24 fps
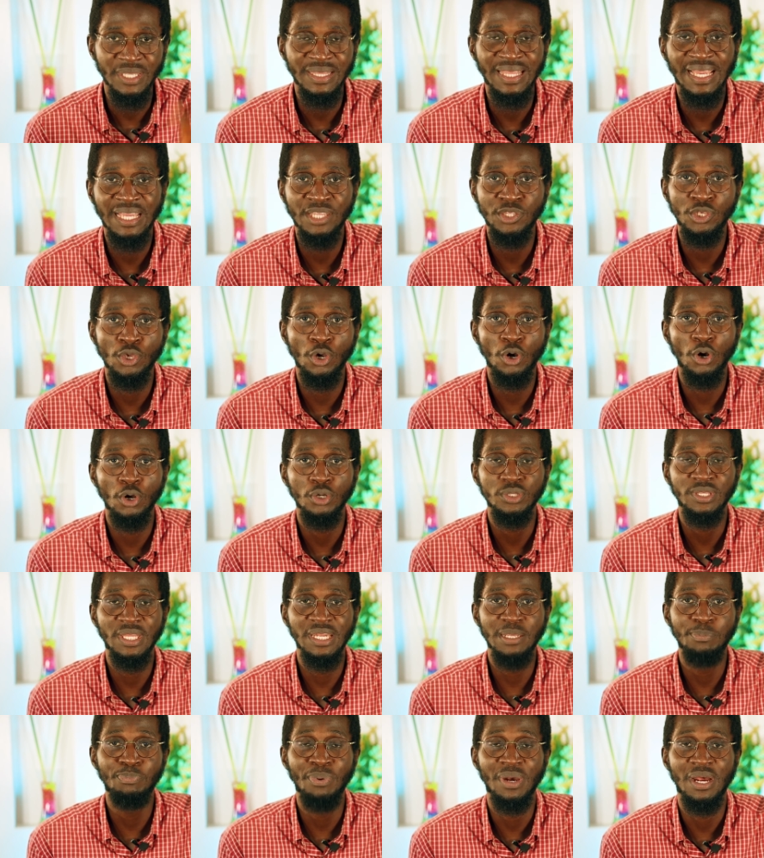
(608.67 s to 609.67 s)
then your
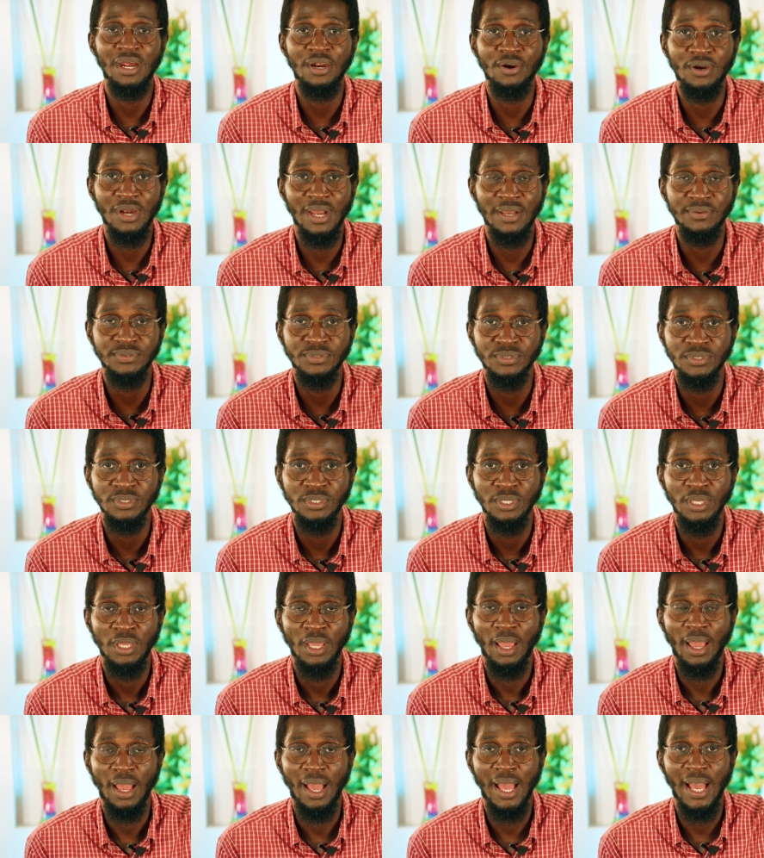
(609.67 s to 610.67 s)
three paragraphs
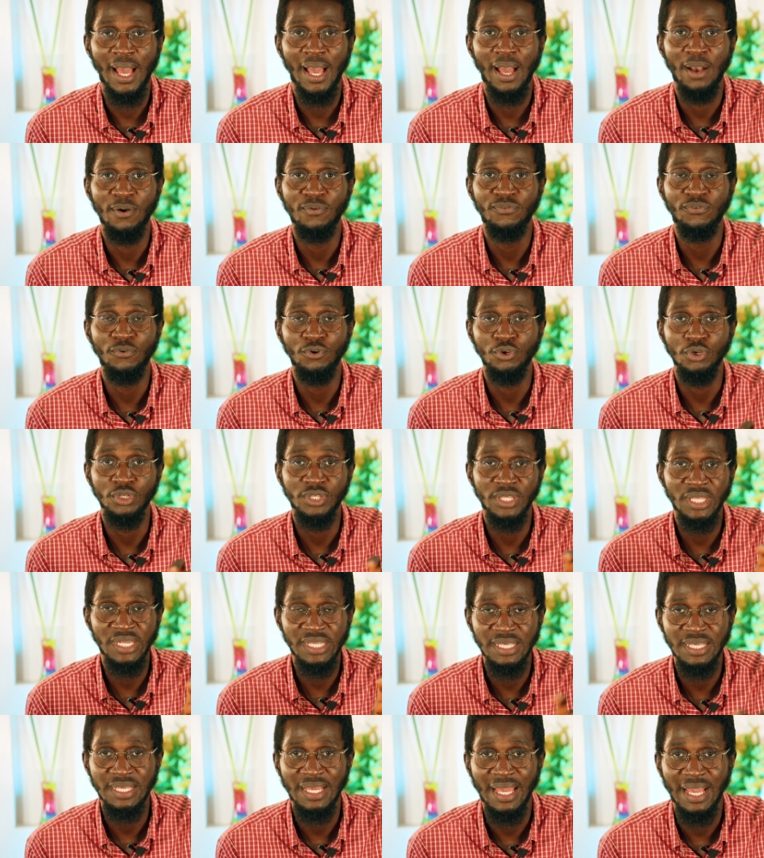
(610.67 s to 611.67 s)
uh, for your
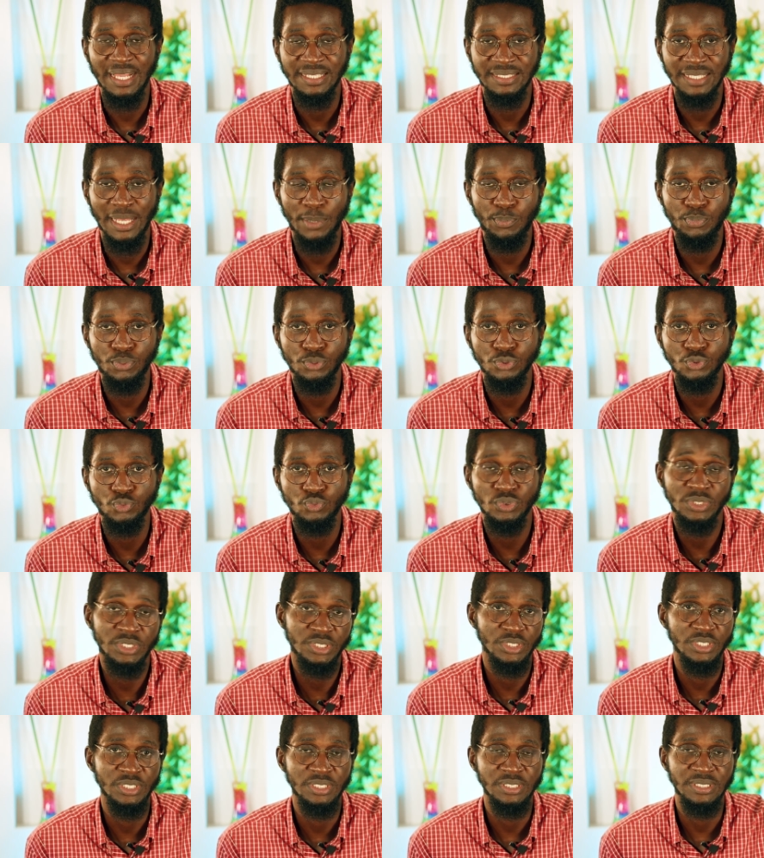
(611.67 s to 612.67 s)
three examples,
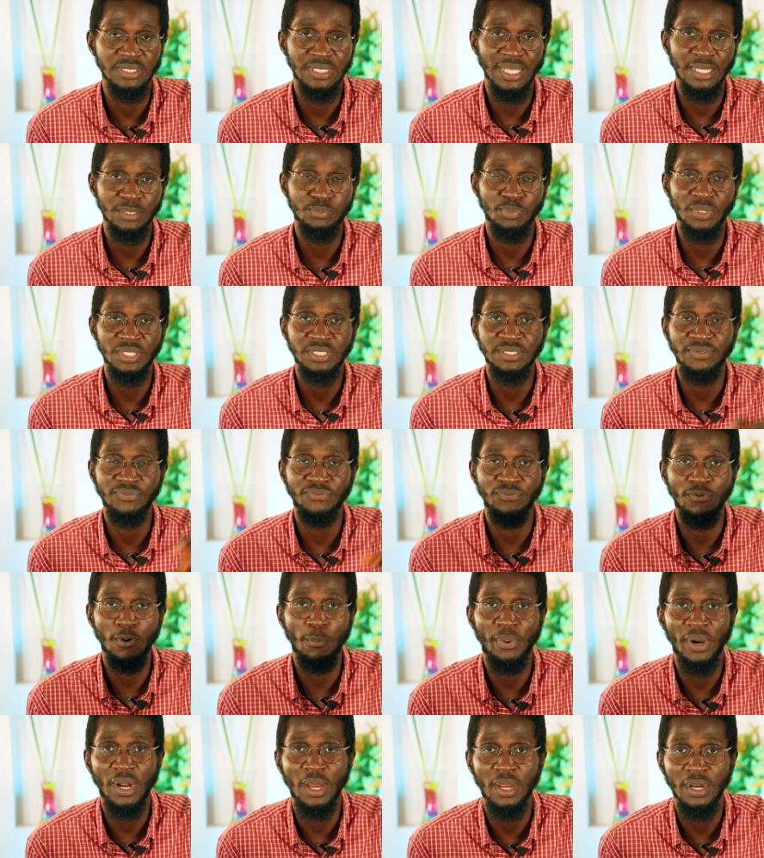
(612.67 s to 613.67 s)
which that makes it
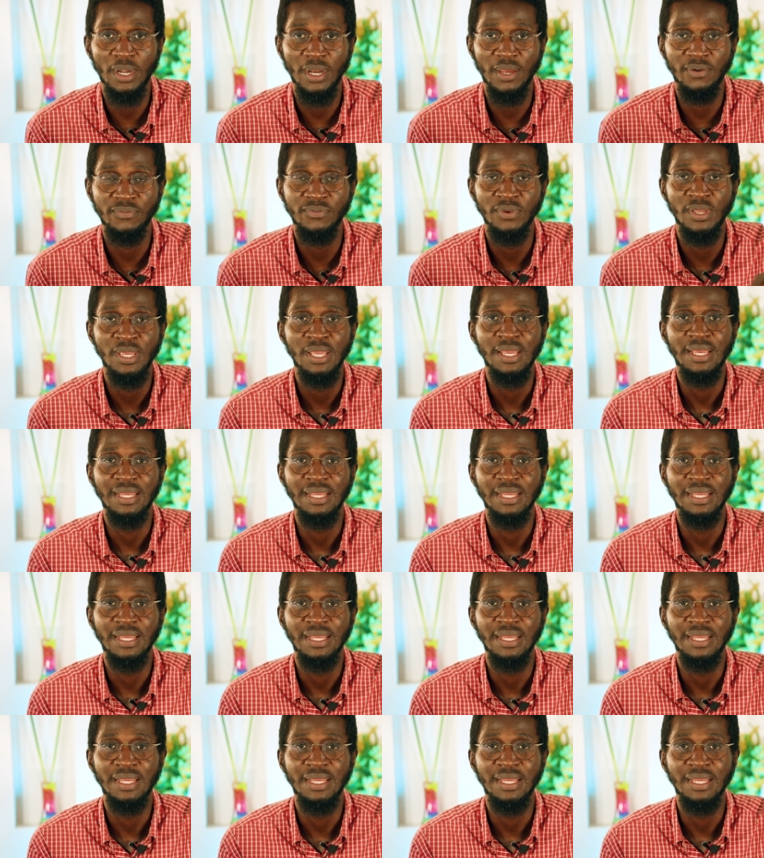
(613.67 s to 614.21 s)
four paragraph.